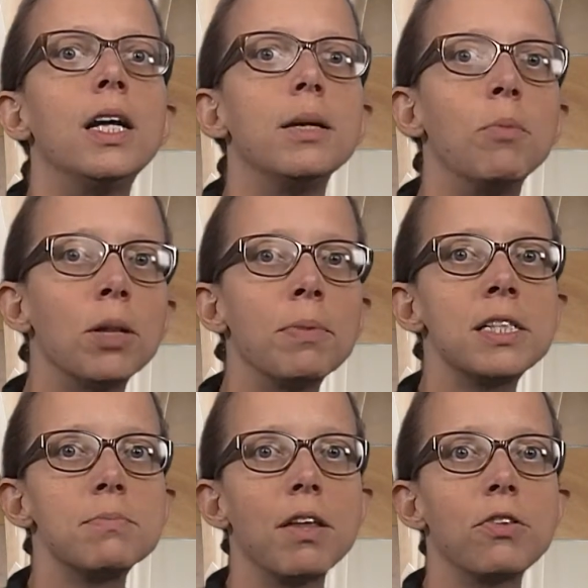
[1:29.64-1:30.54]
The
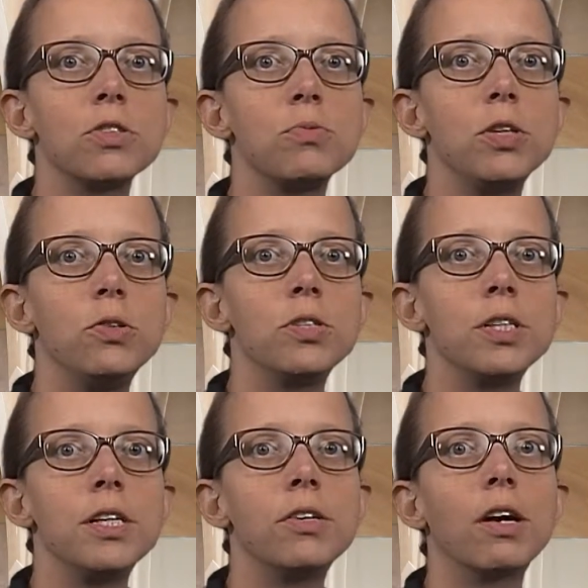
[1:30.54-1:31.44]
model-based methods we use
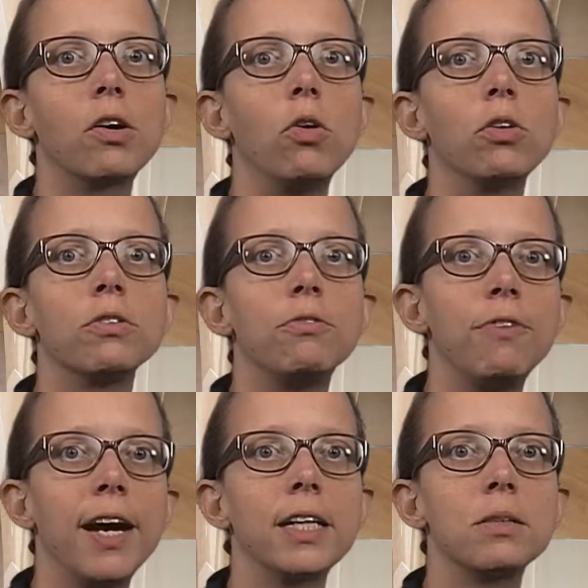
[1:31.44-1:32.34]
here are called
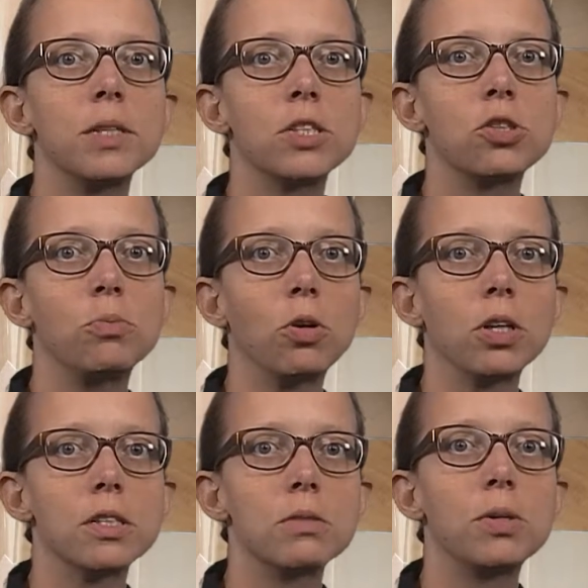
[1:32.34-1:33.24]
finite mixture
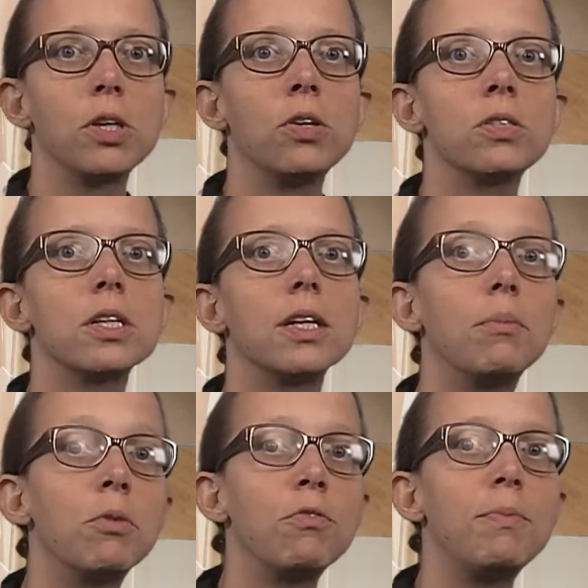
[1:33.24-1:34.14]
models because the
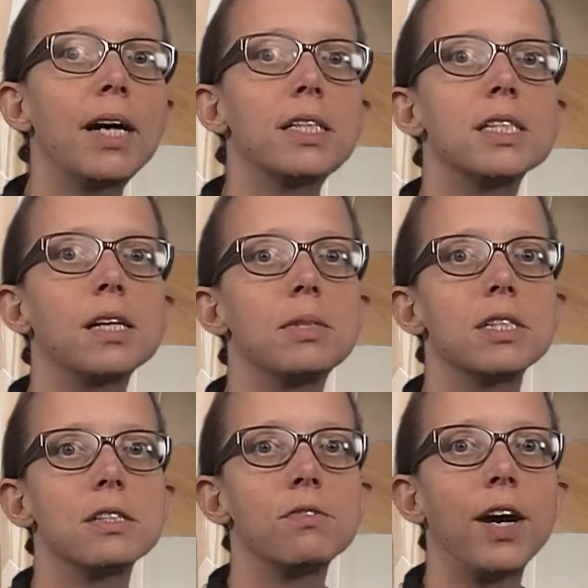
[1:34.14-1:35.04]
number of market segments
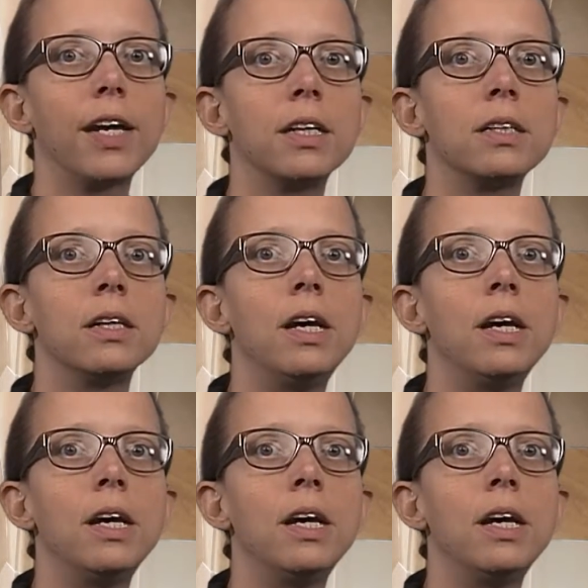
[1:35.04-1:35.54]
is finite